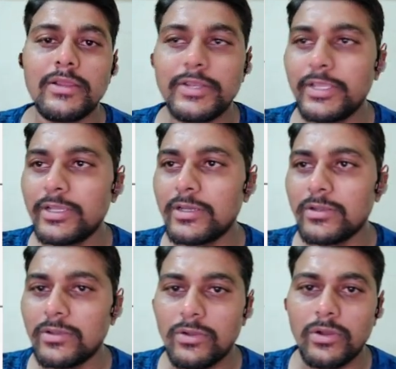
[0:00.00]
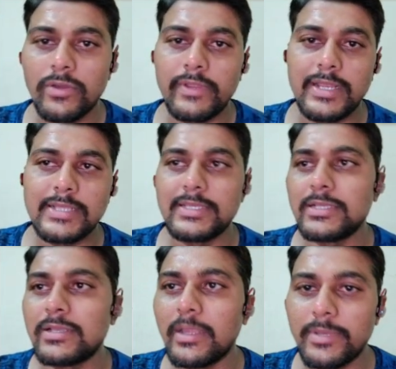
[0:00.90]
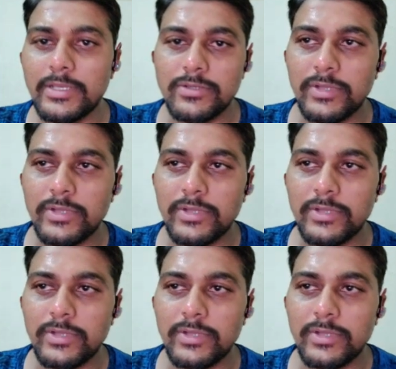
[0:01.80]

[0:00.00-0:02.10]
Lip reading: deer, or we can say rabbit.